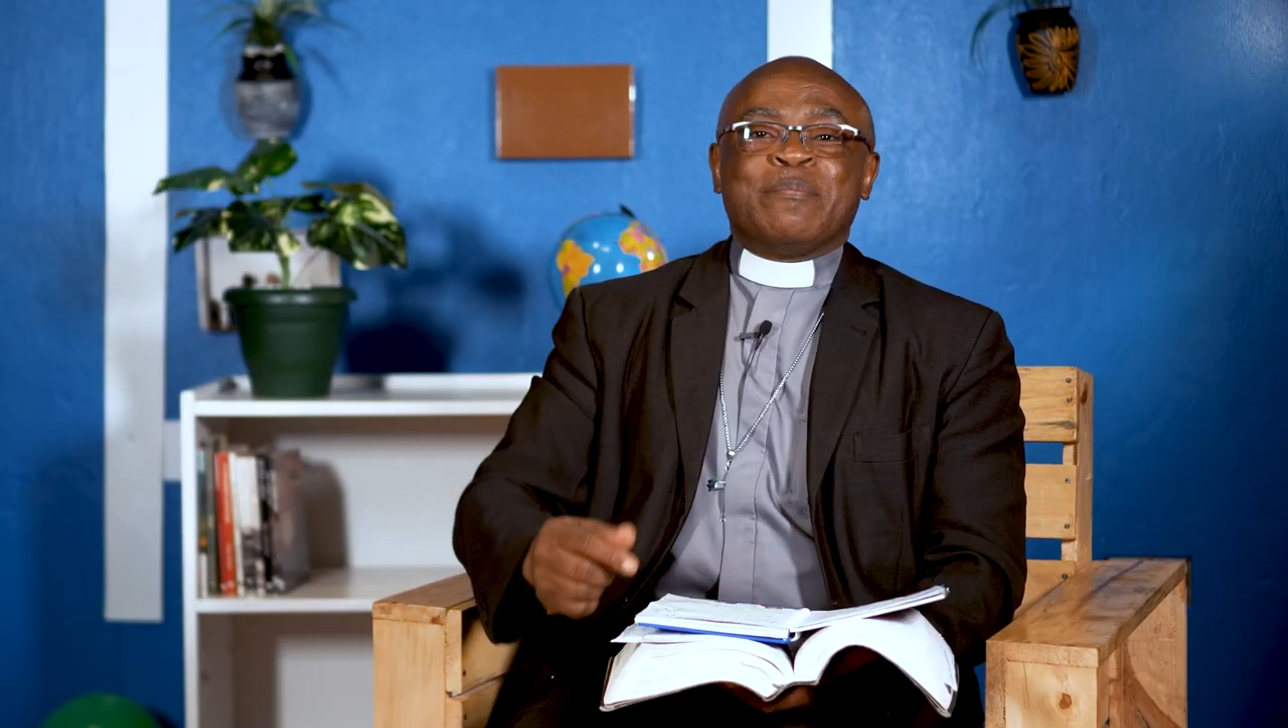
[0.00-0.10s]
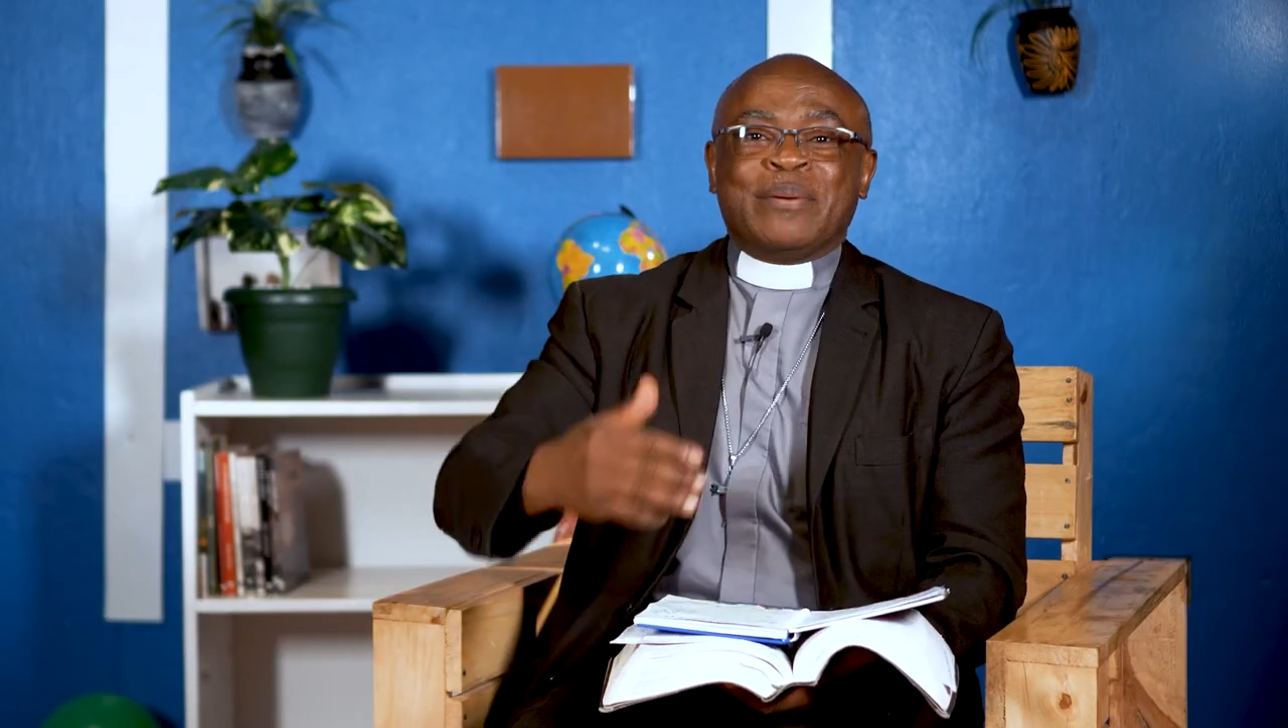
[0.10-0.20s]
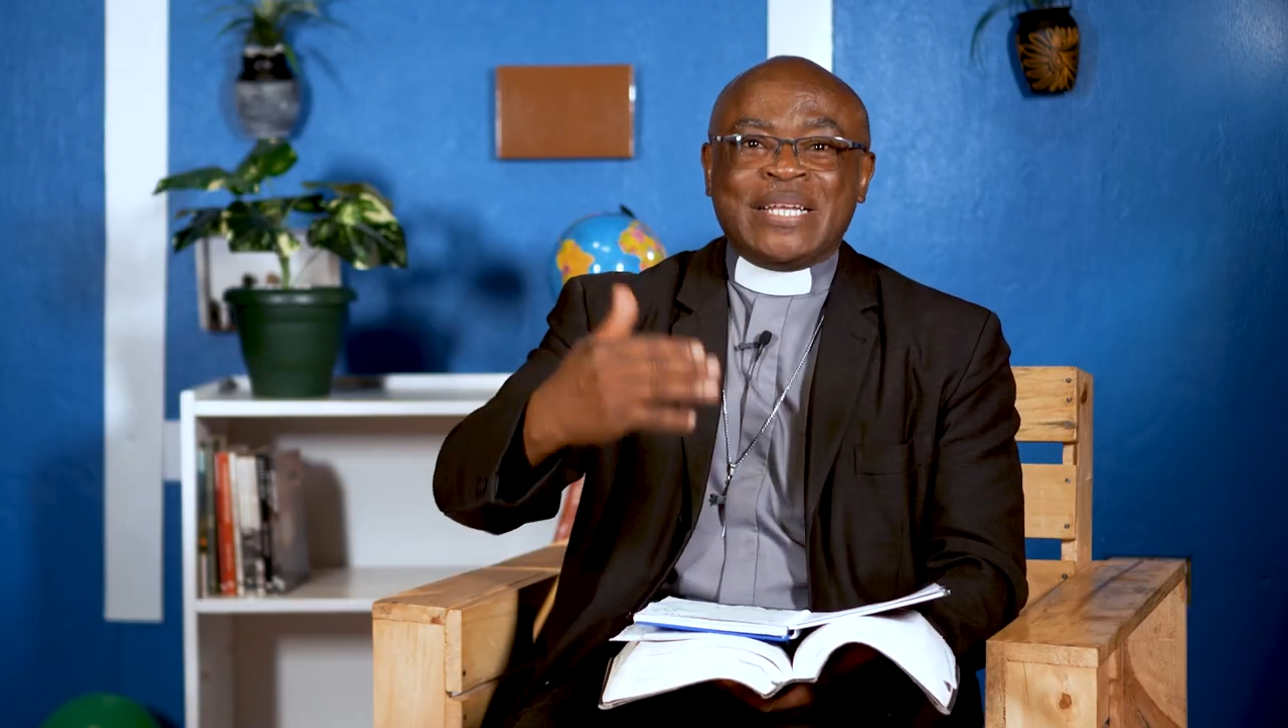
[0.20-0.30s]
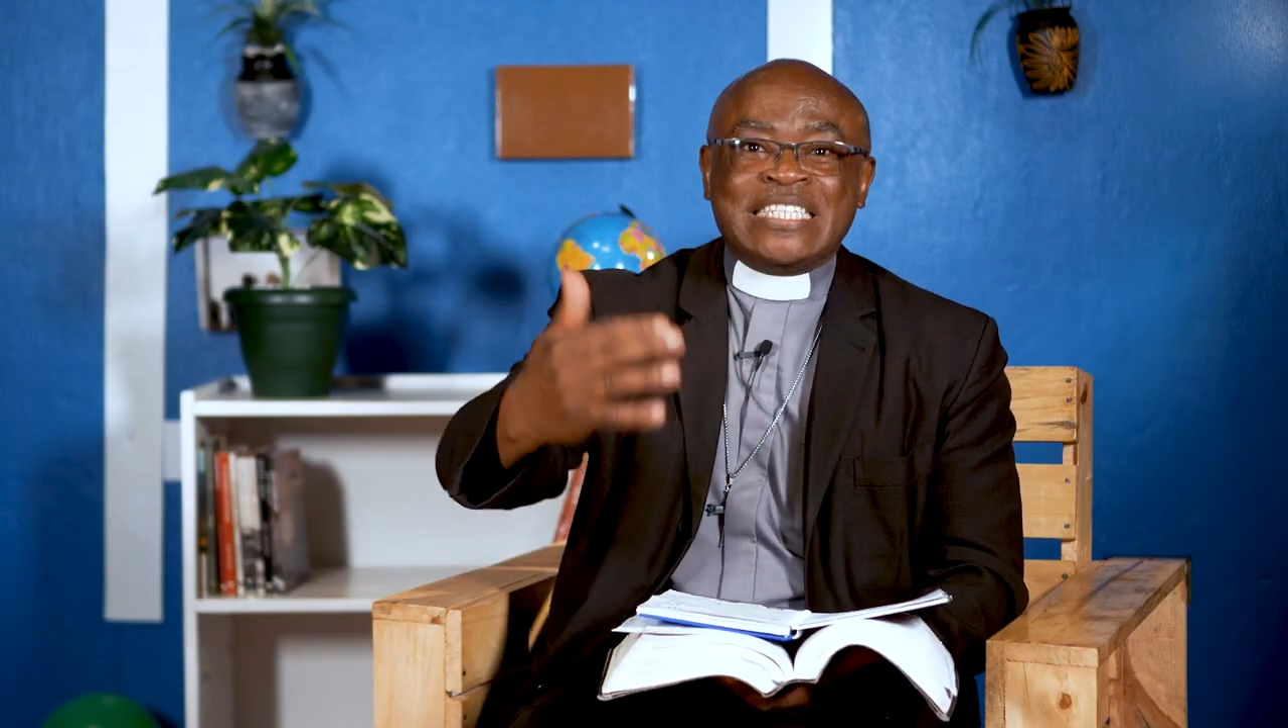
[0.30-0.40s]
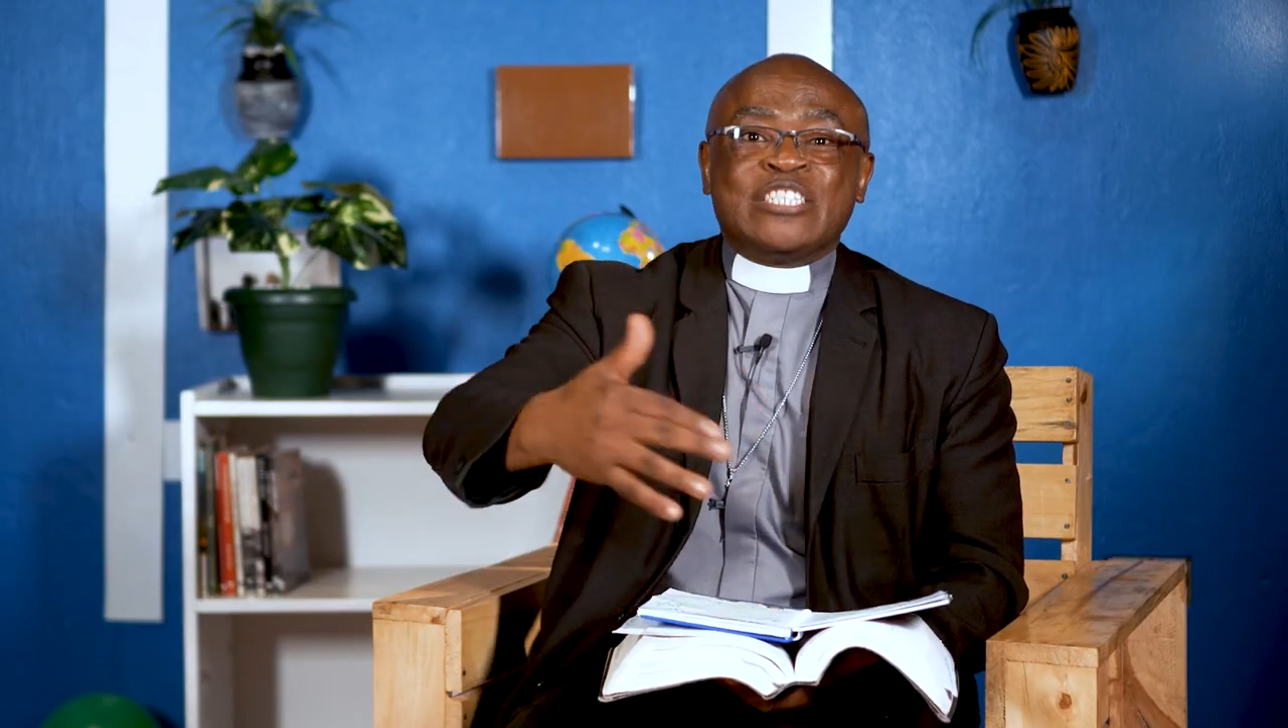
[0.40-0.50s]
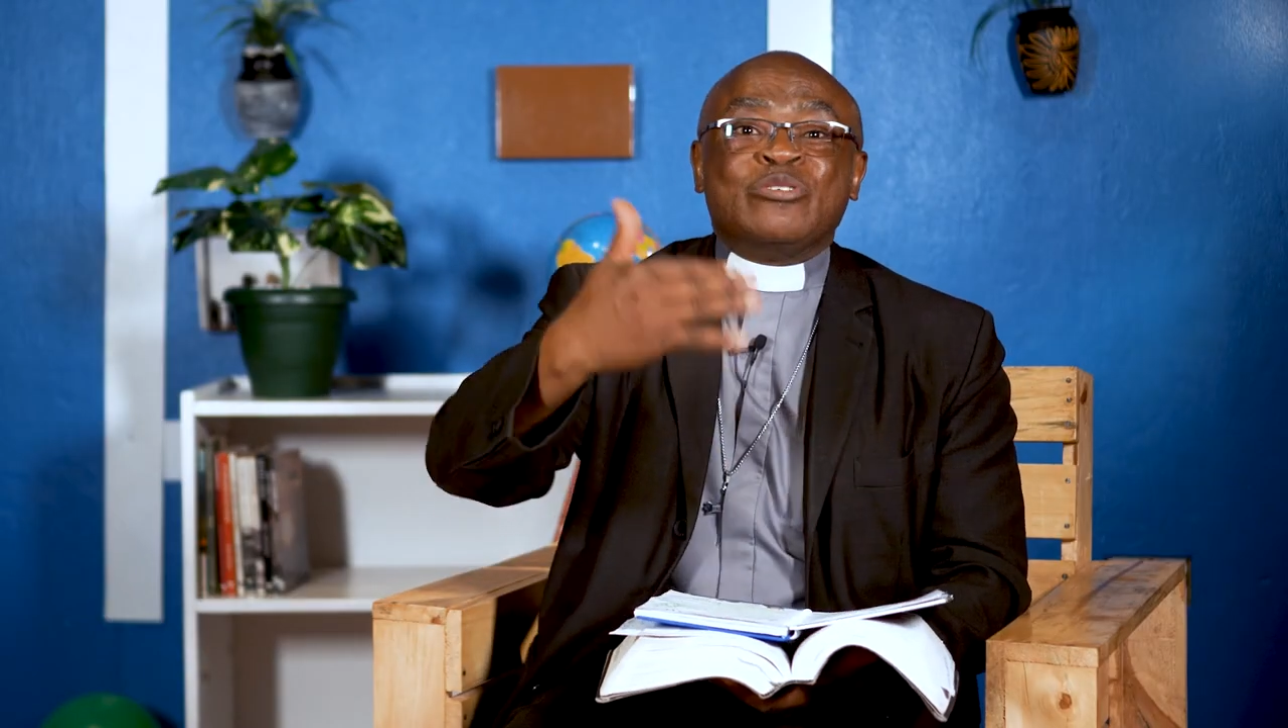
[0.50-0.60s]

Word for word: please